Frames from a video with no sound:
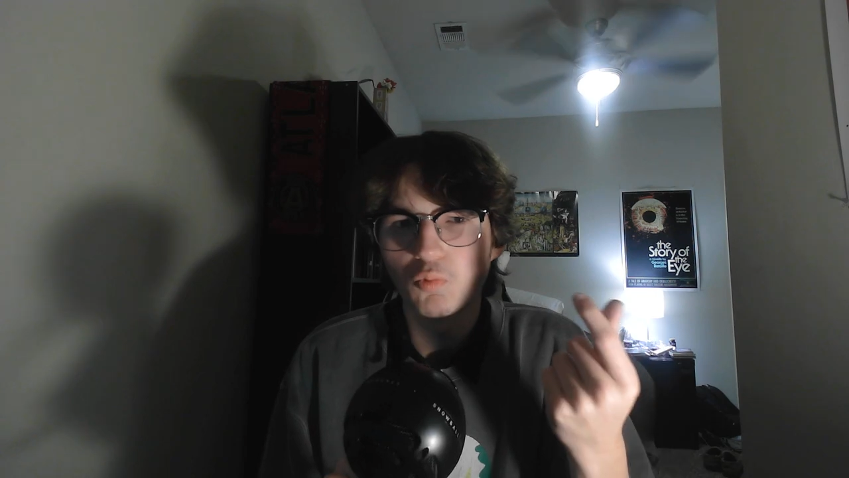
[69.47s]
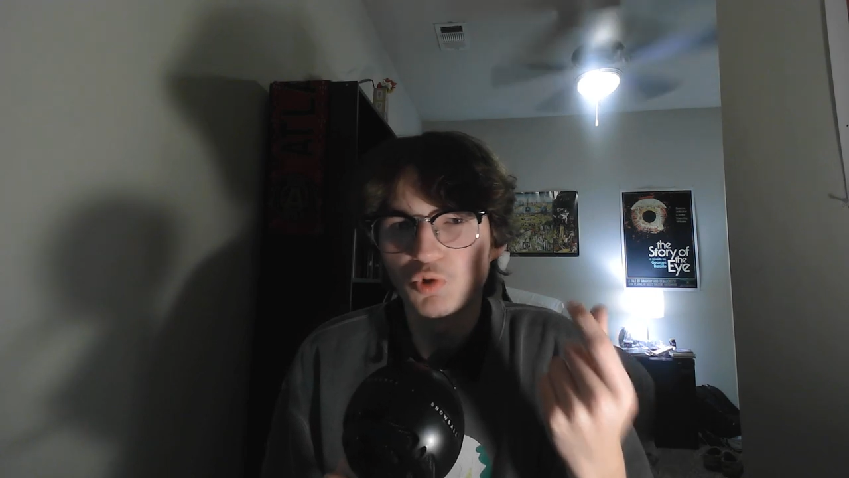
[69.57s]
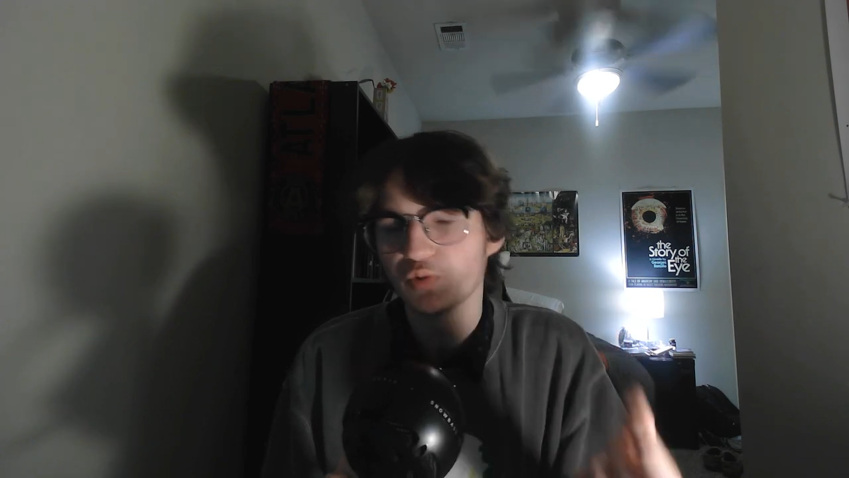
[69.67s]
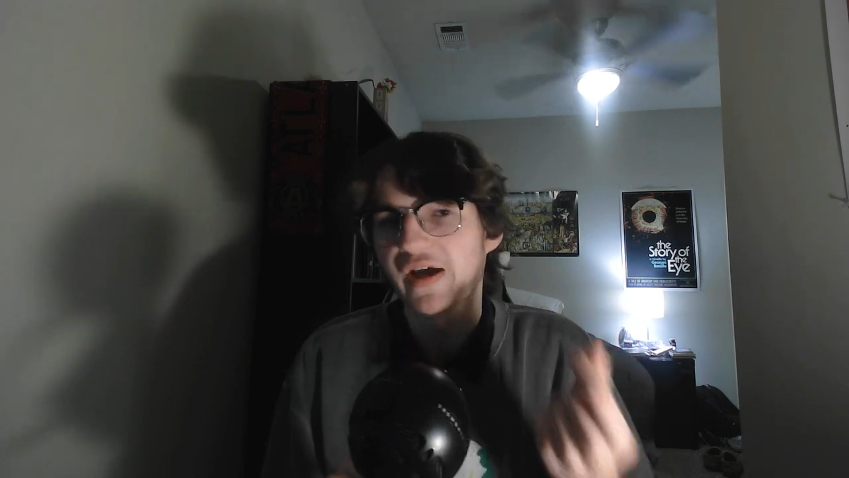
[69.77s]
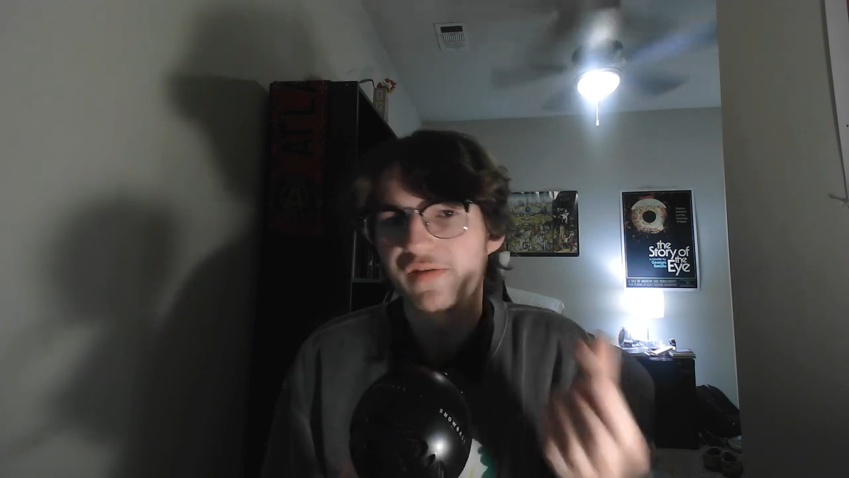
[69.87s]

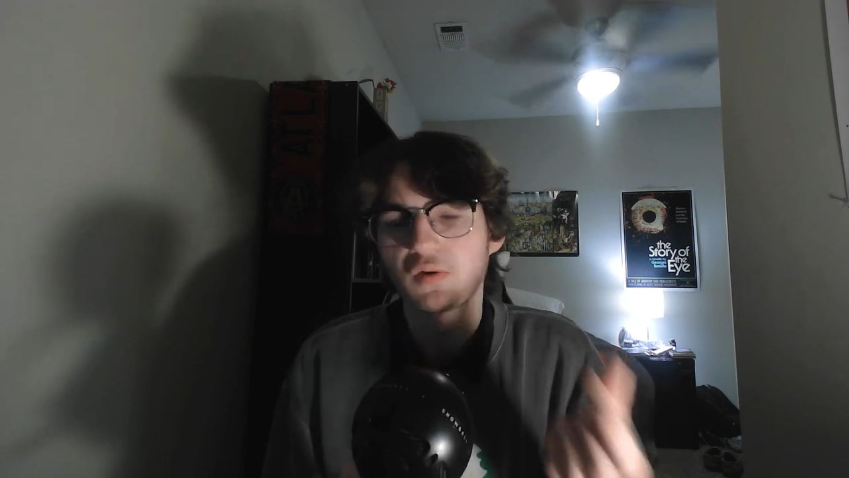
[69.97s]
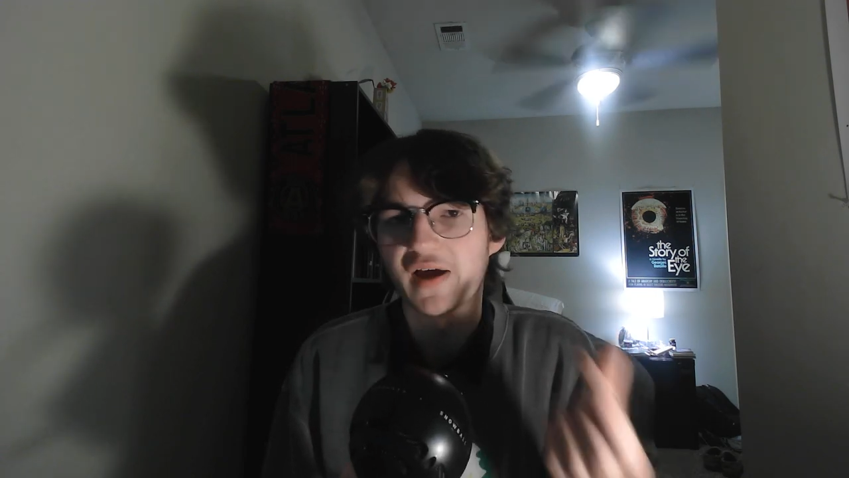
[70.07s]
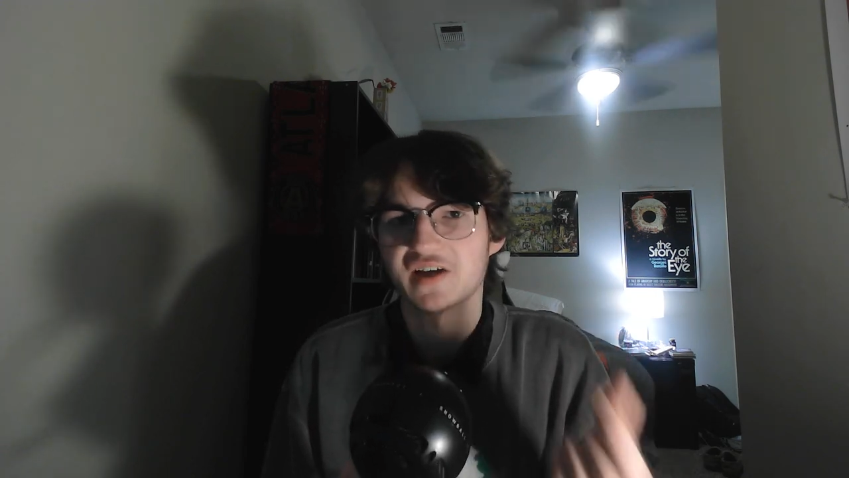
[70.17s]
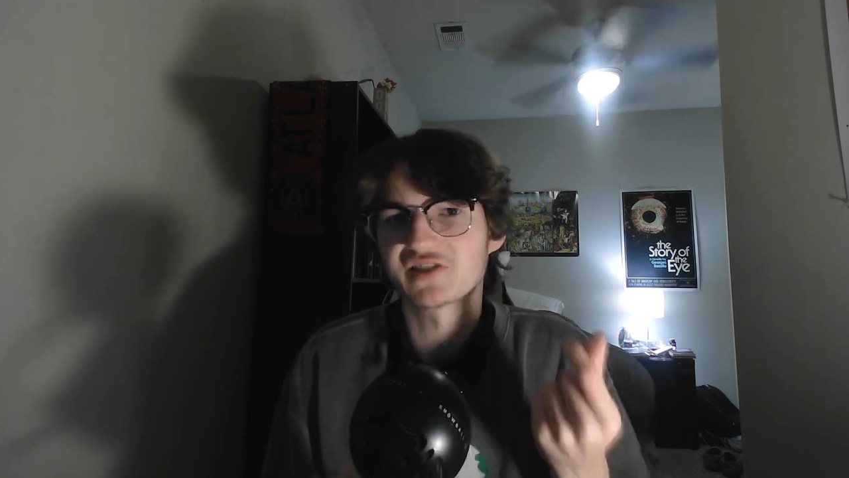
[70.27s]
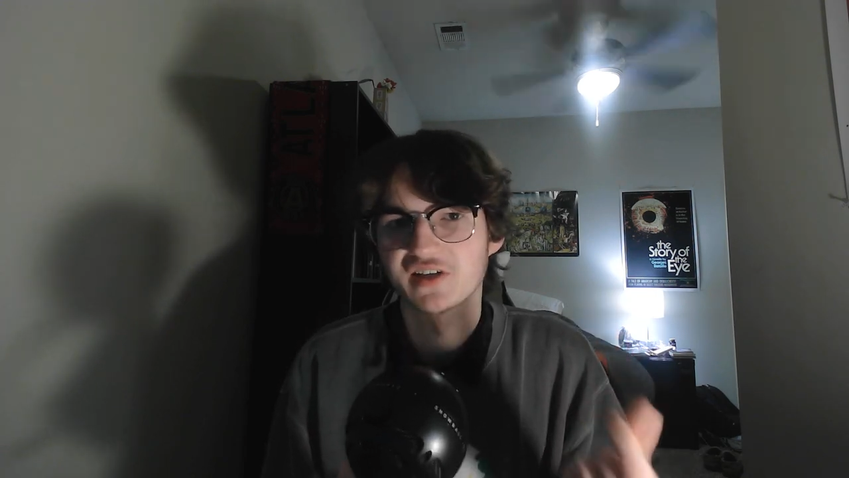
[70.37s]
which we have no
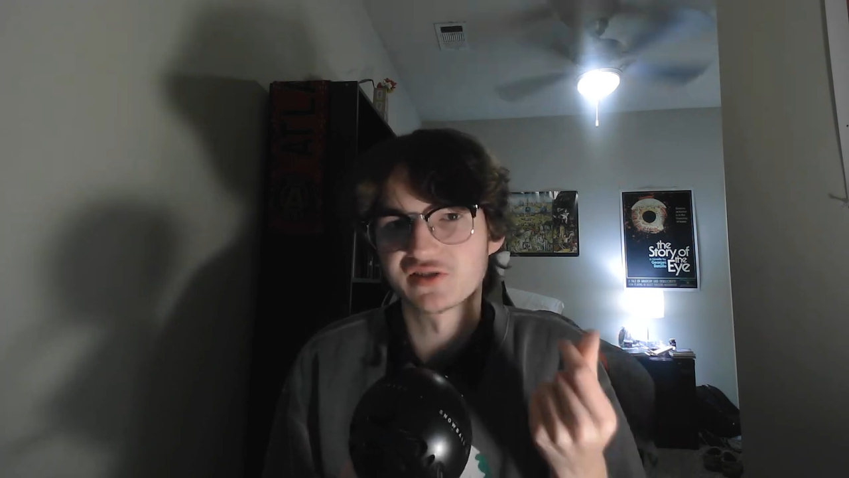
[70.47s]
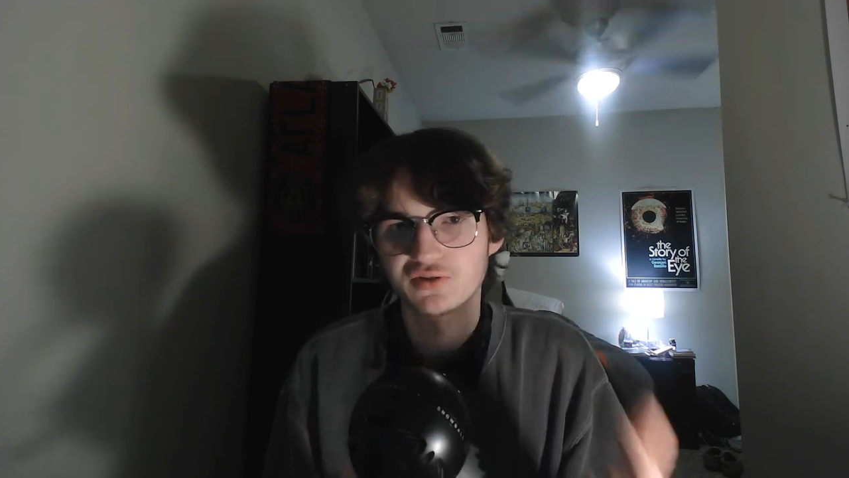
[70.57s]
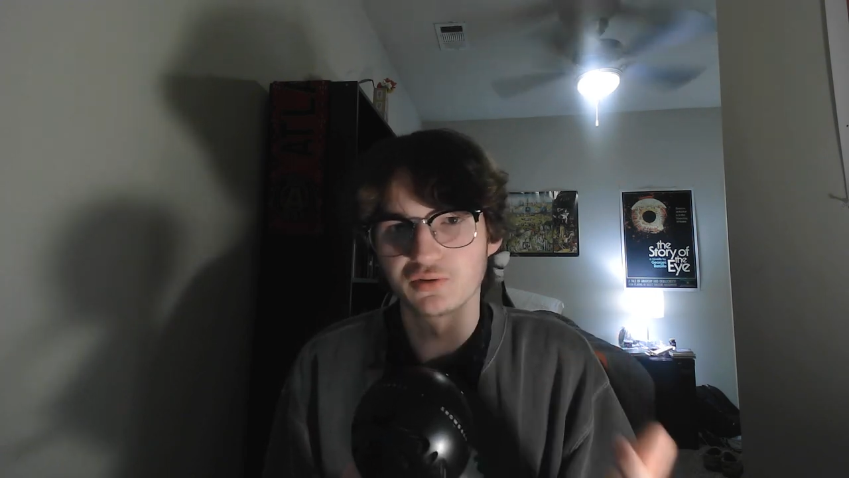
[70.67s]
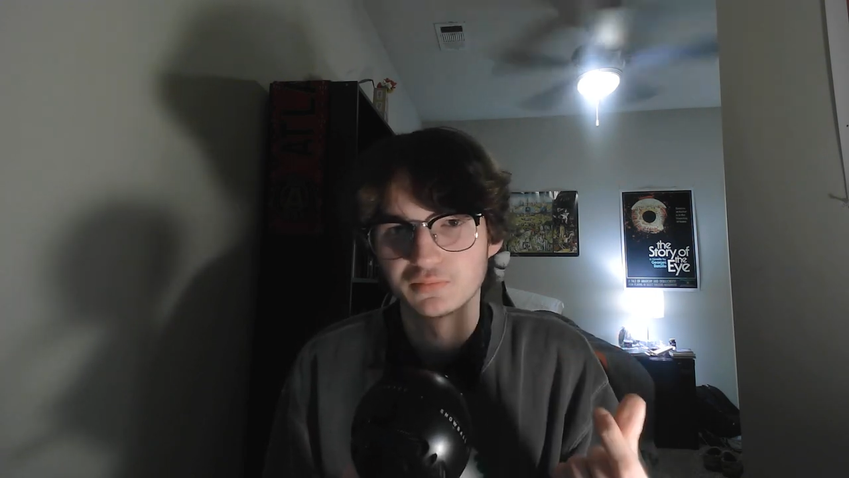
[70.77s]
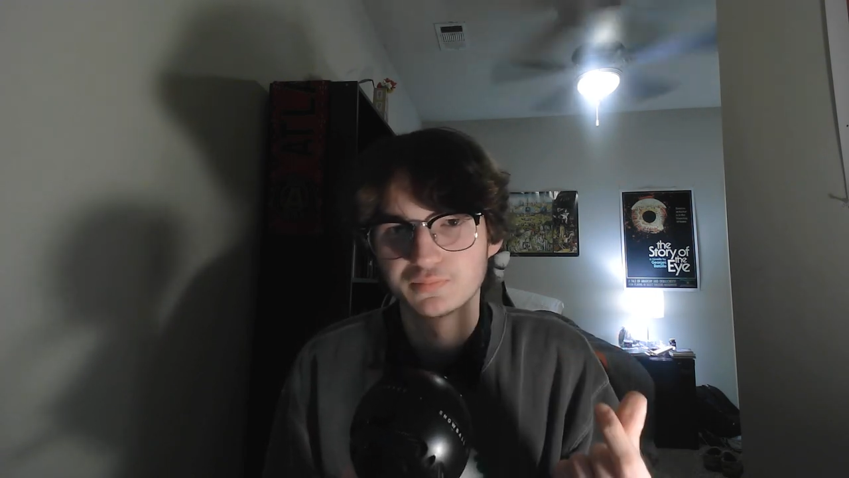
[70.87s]
access
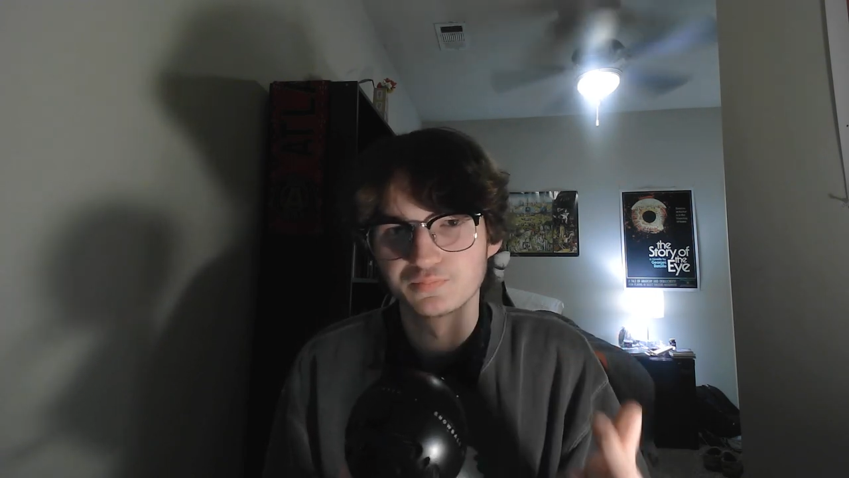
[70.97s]
to.